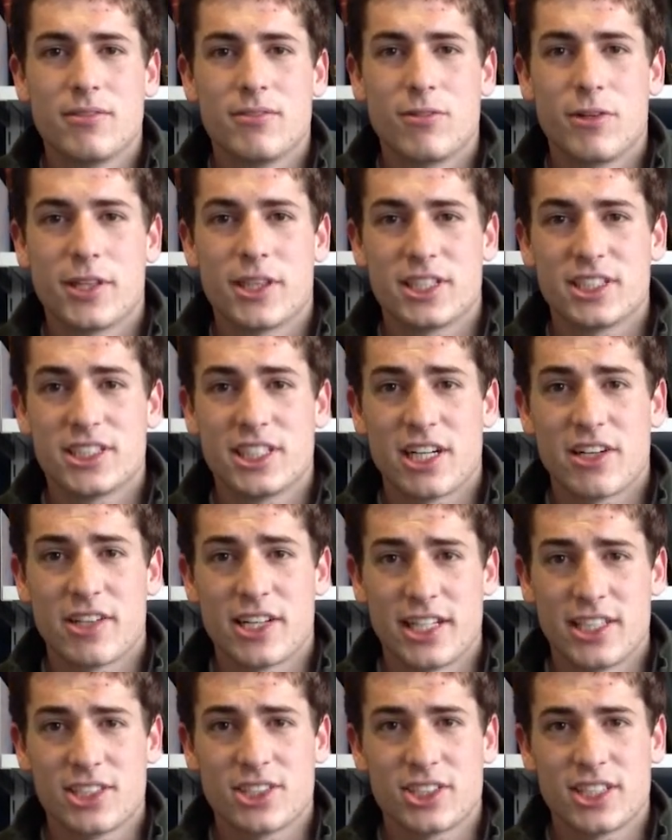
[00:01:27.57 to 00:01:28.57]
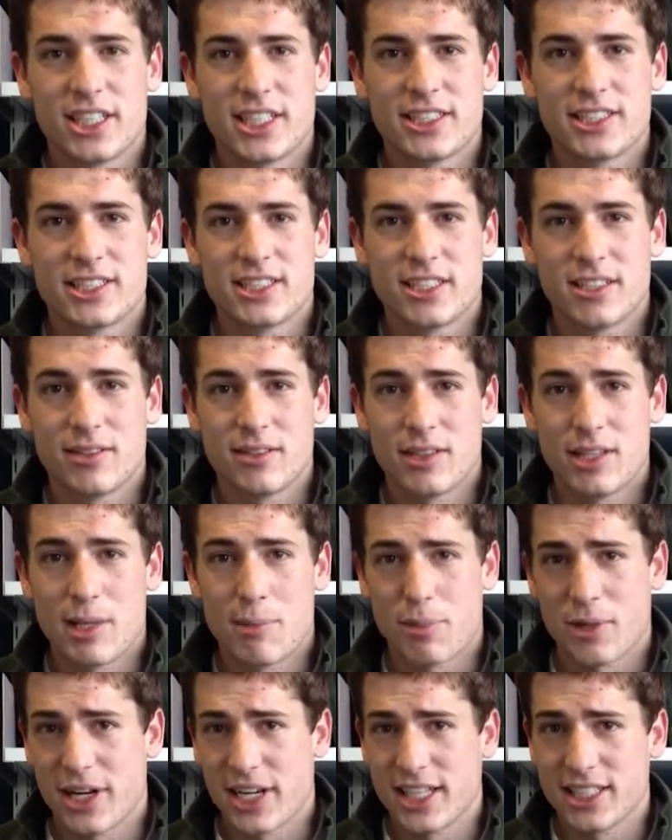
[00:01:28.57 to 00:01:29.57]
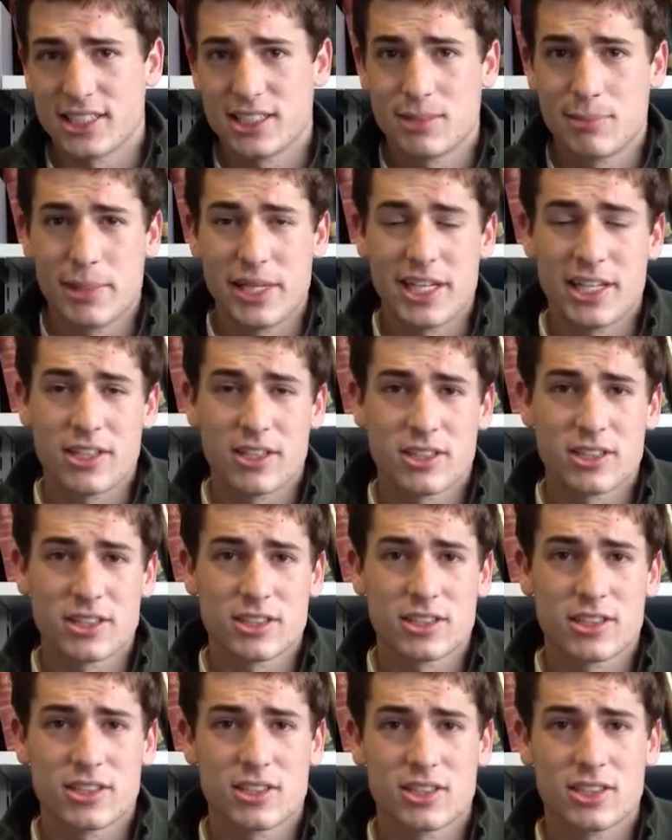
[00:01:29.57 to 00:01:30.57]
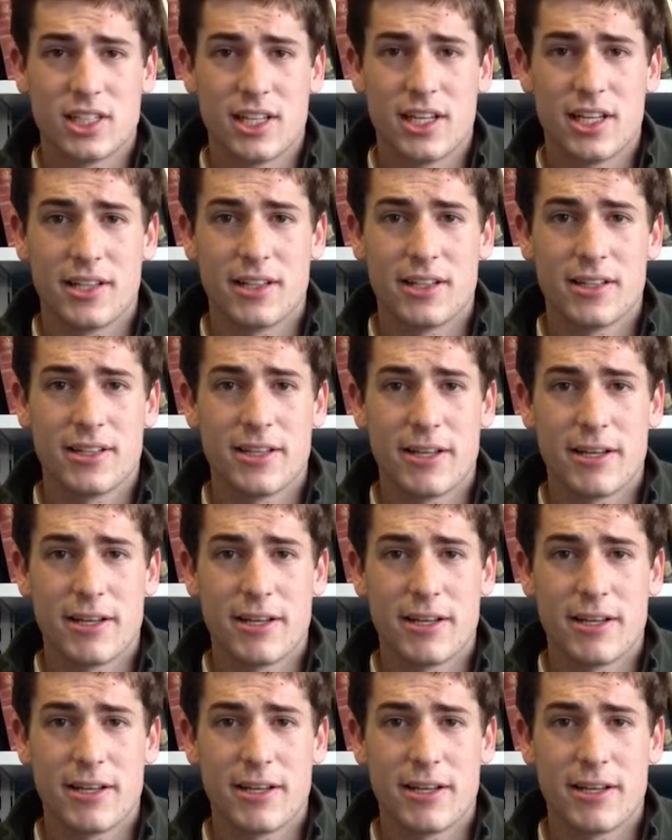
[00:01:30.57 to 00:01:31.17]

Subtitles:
with a shared interest, and they bring in speakers and